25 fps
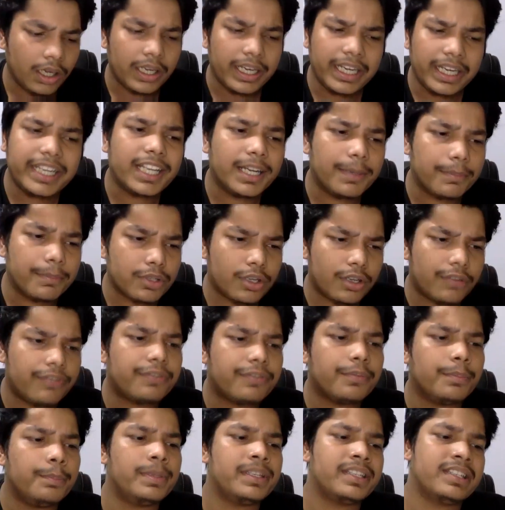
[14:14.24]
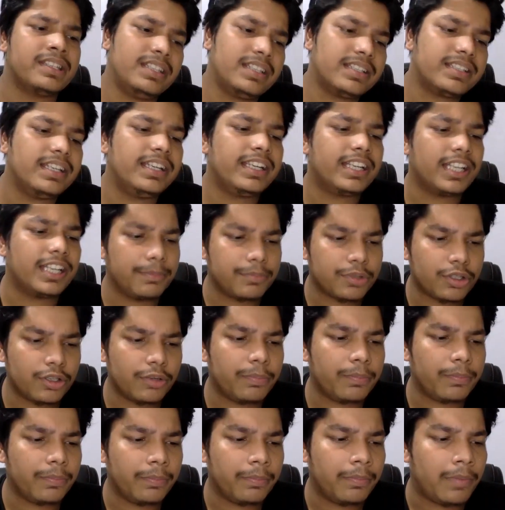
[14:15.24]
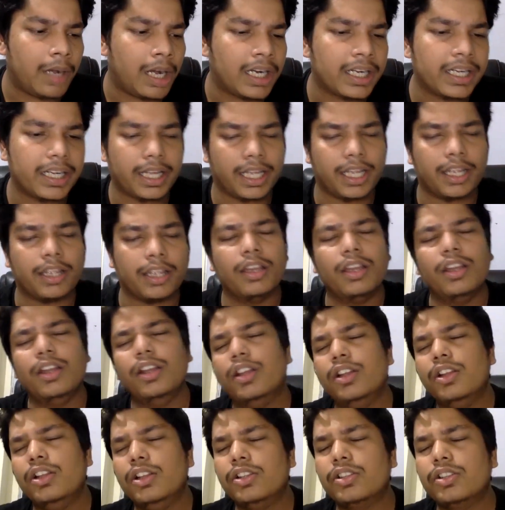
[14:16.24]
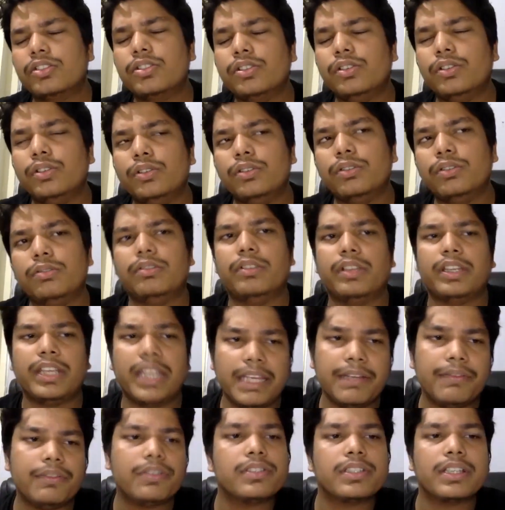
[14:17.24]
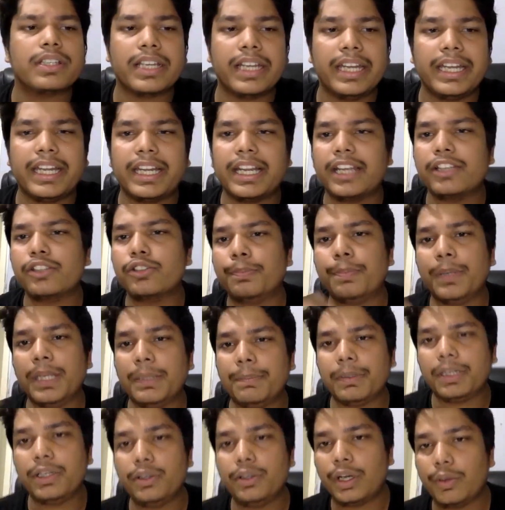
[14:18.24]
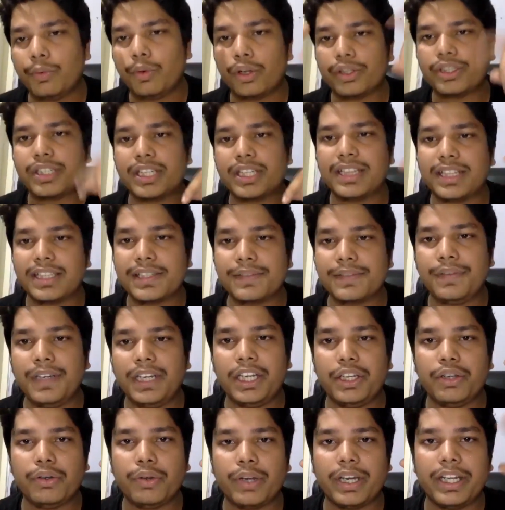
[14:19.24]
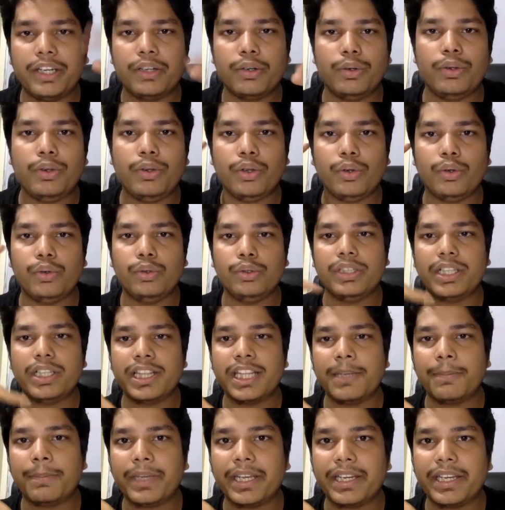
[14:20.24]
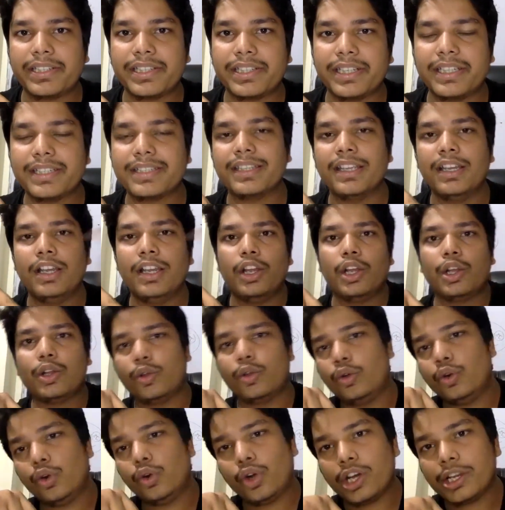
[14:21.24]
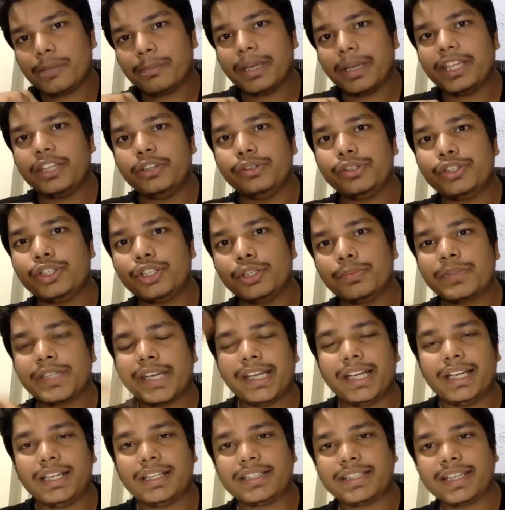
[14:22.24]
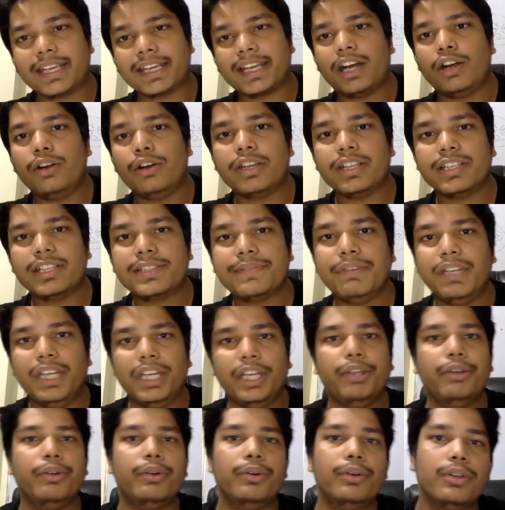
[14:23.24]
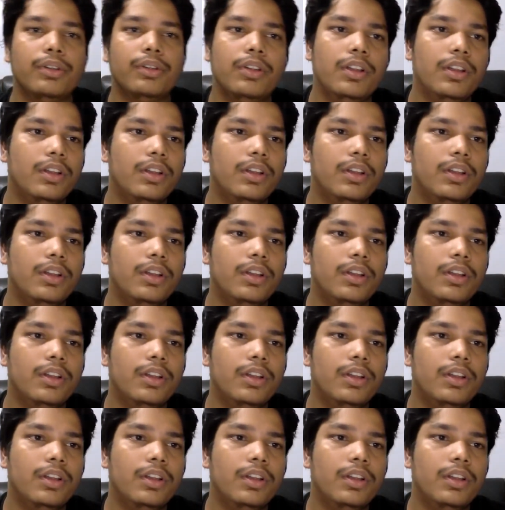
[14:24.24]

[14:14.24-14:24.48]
in terms of business, in terms of marketing. So he was a great guy. So people who are watching this video and don't know who the Deepesh is, go on my YouTube channel, check out his video,